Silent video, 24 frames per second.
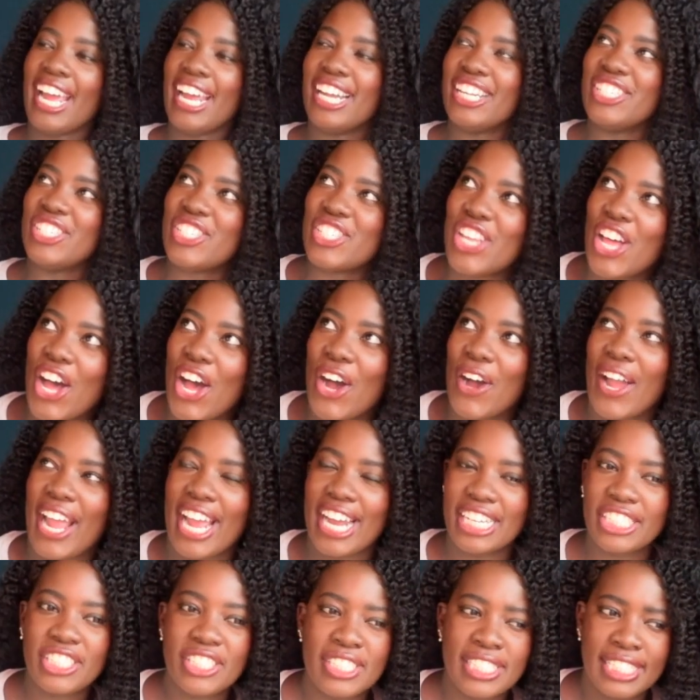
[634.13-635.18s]
and so
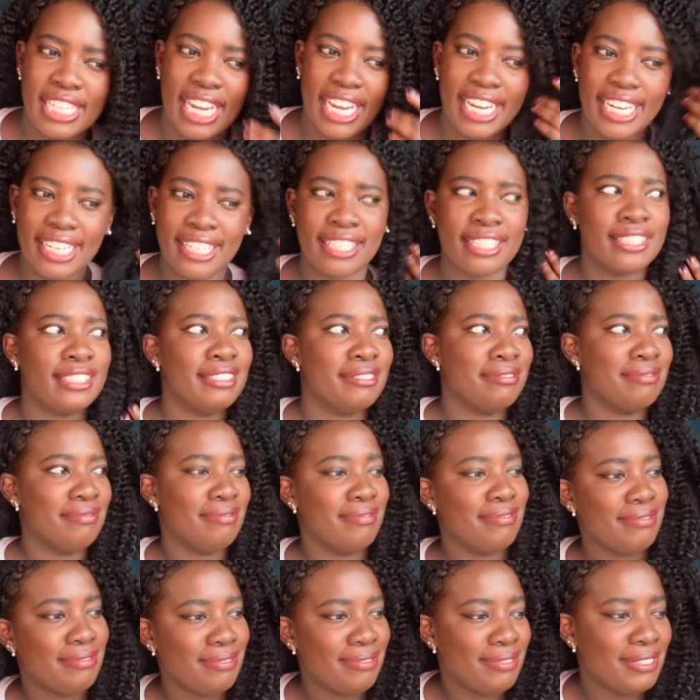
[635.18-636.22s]
Andrew's like,
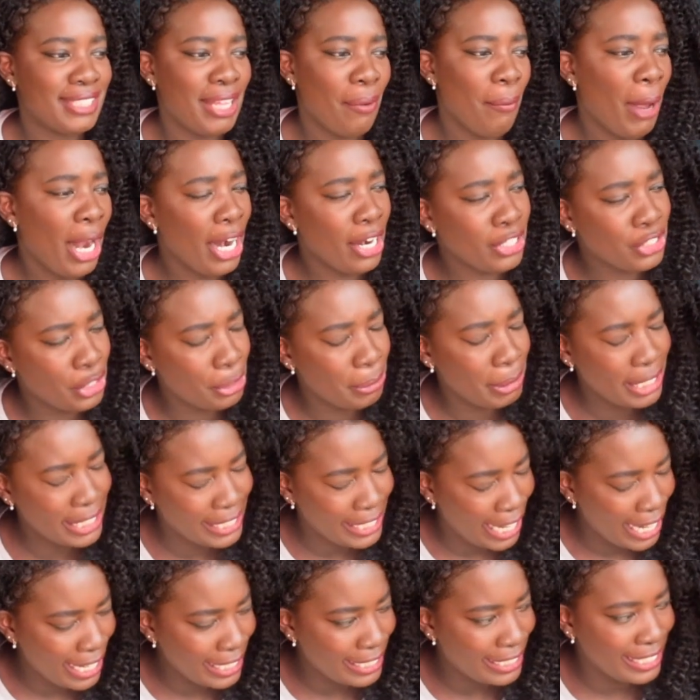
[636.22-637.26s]
why don't you
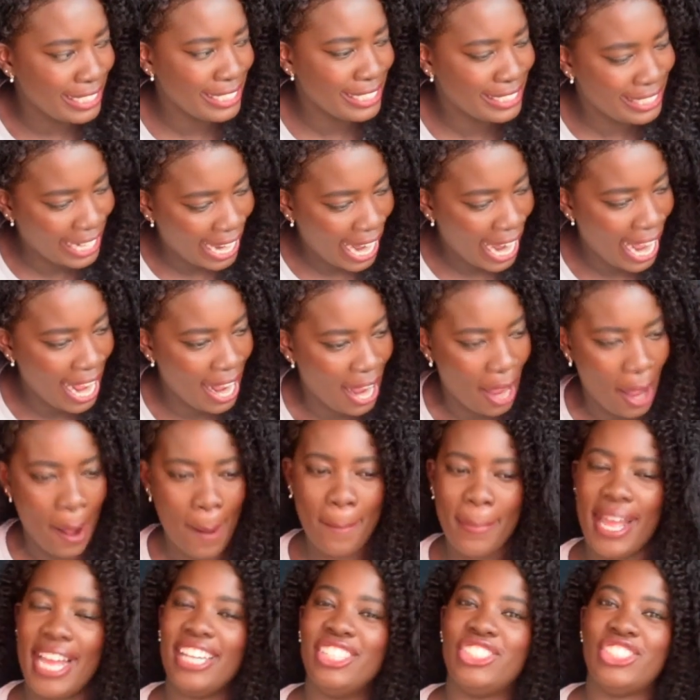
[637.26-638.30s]
be DT?
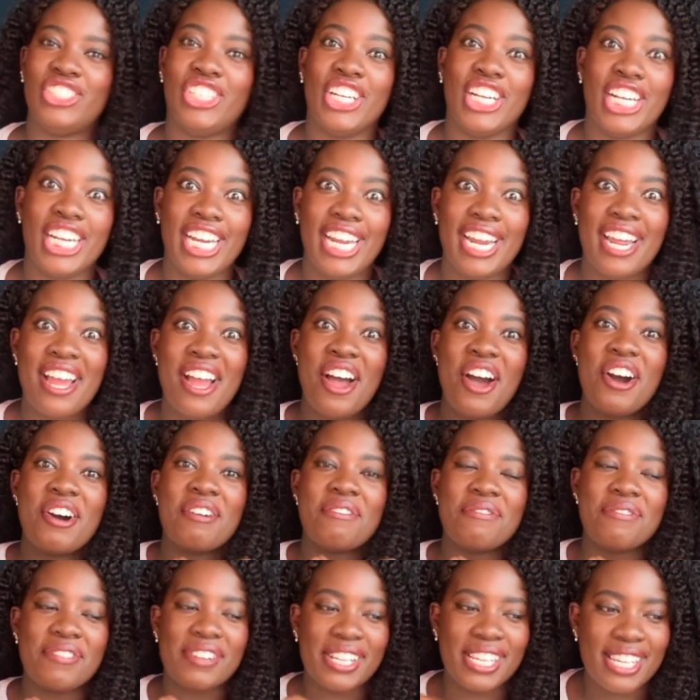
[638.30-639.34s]
Damn. And she
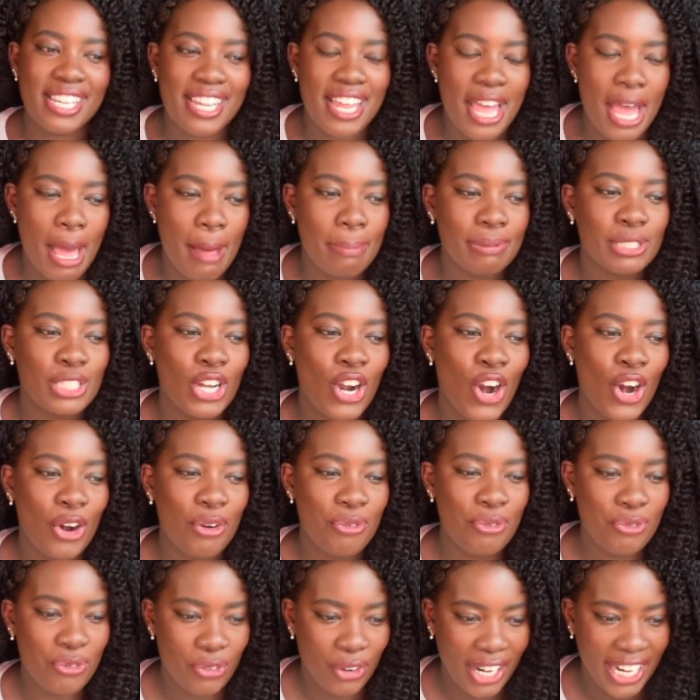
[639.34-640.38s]
flips
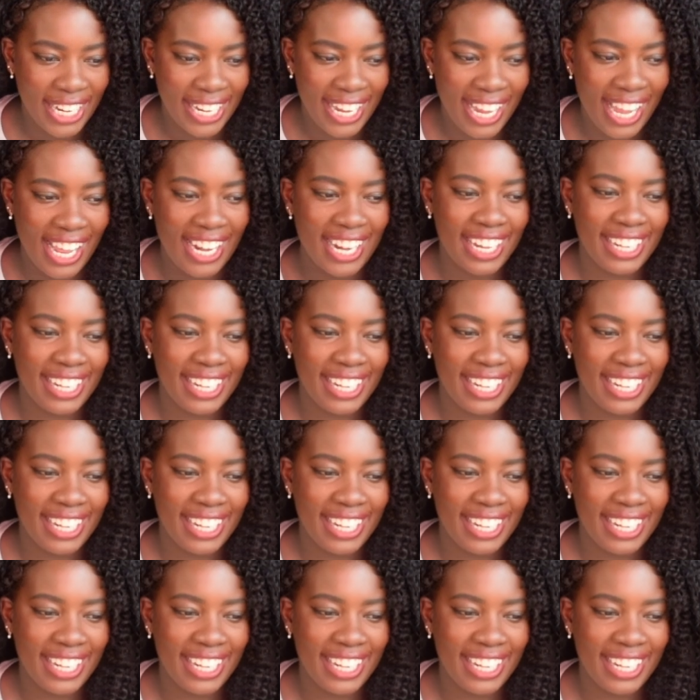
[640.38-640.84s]
her freaking